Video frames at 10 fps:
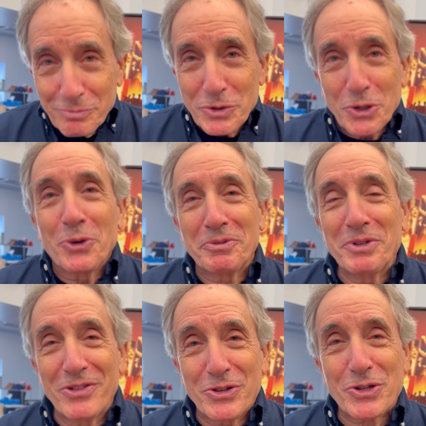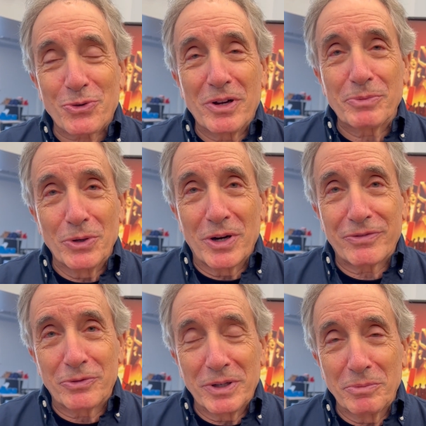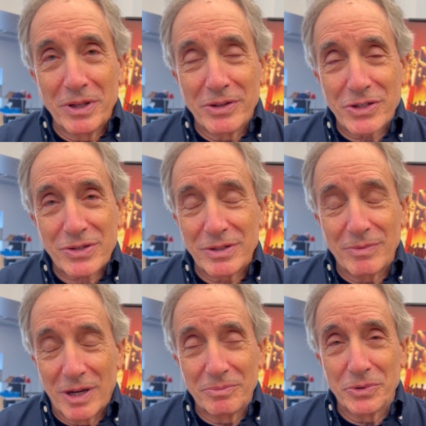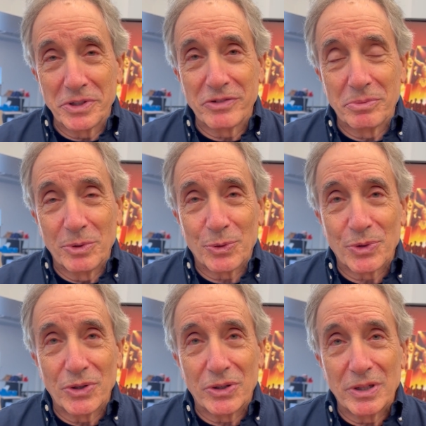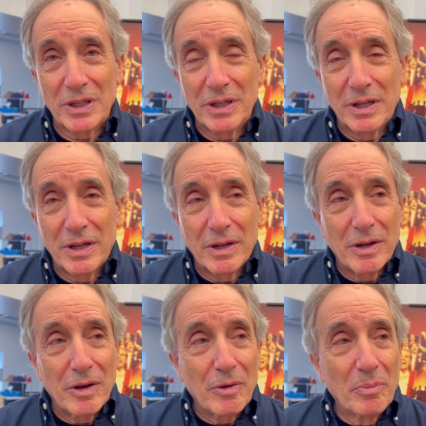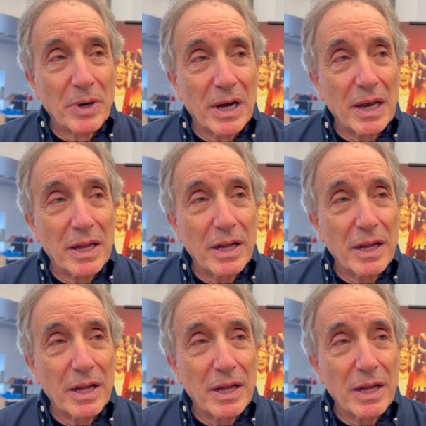showing me this script and offering me this unbelievable role. But,